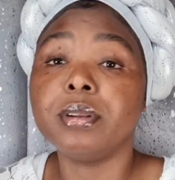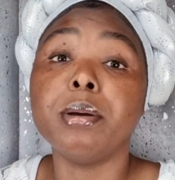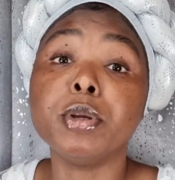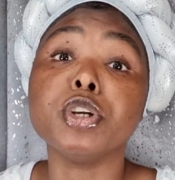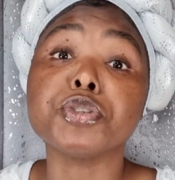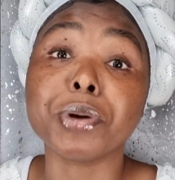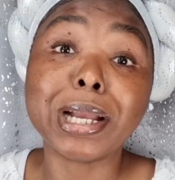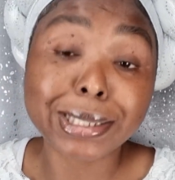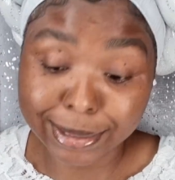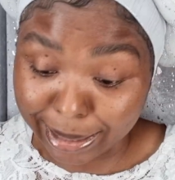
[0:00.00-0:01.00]
Let me just
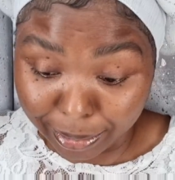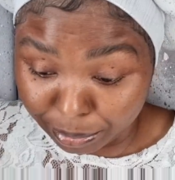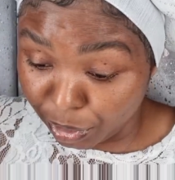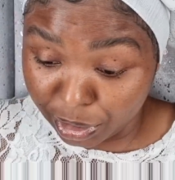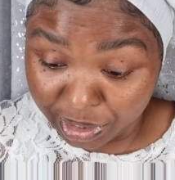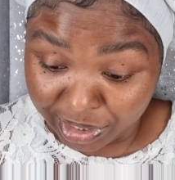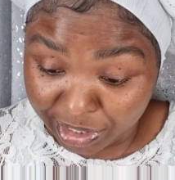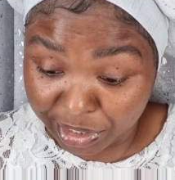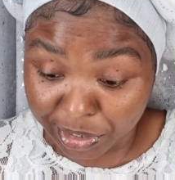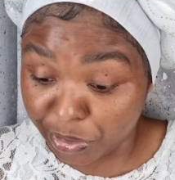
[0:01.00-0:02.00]
write it down, brothers and
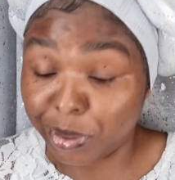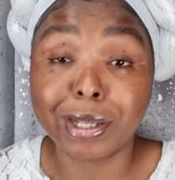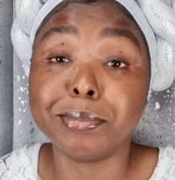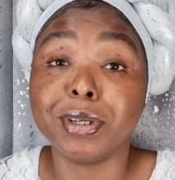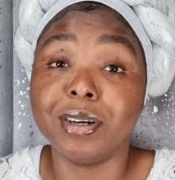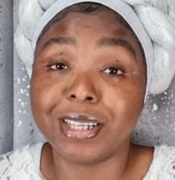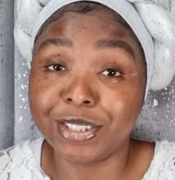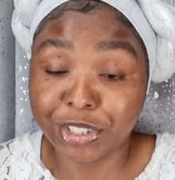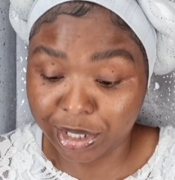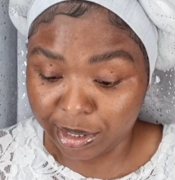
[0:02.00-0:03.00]
sisters, while I'm talking
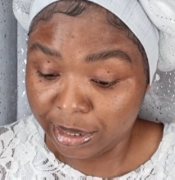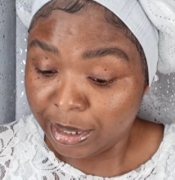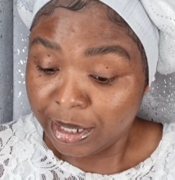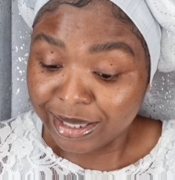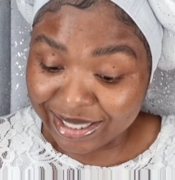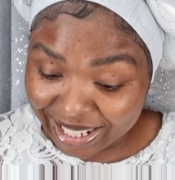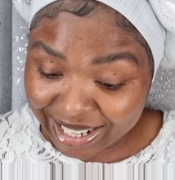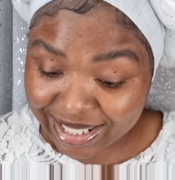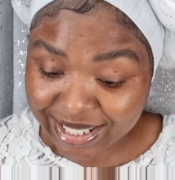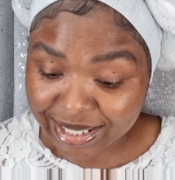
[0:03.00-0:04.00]
to you.
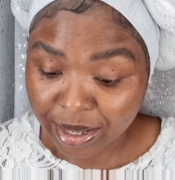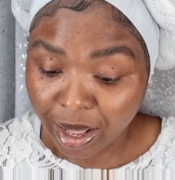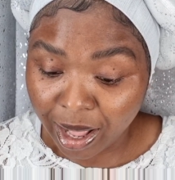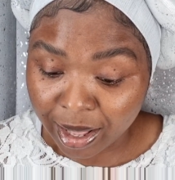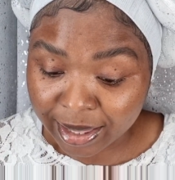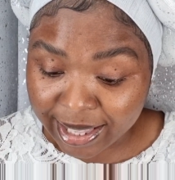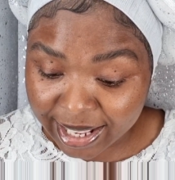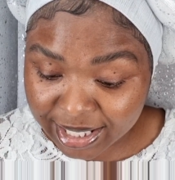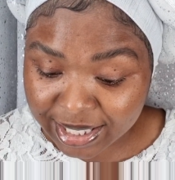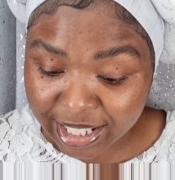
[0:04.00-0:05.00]
This,
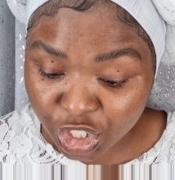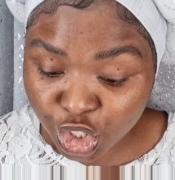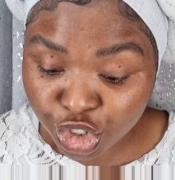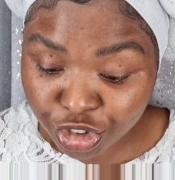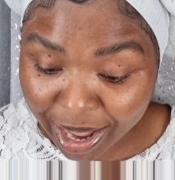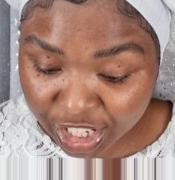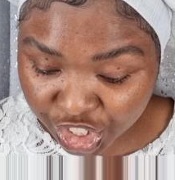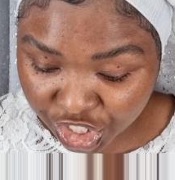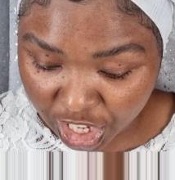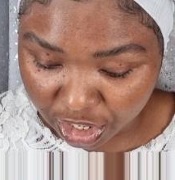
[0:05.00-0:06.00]
this
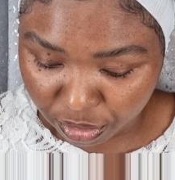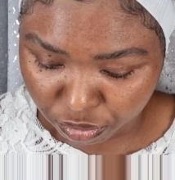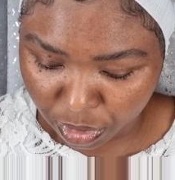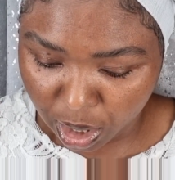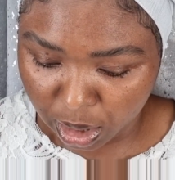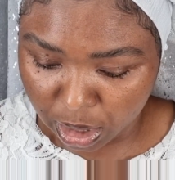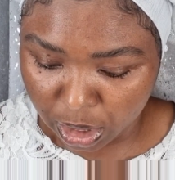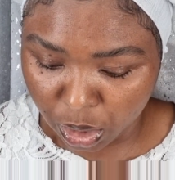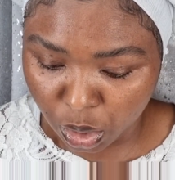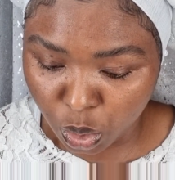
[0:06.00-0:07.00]
distraction
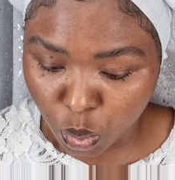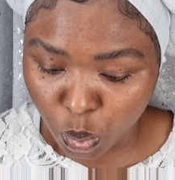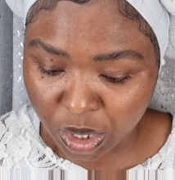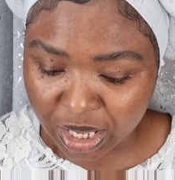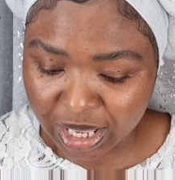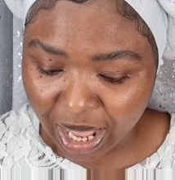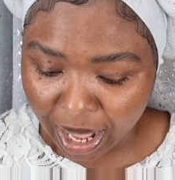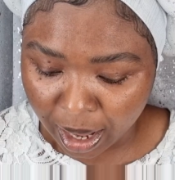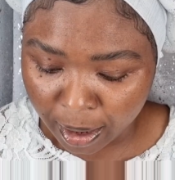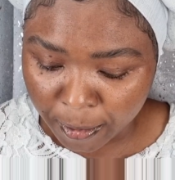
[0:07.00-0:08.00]
Hallelujah.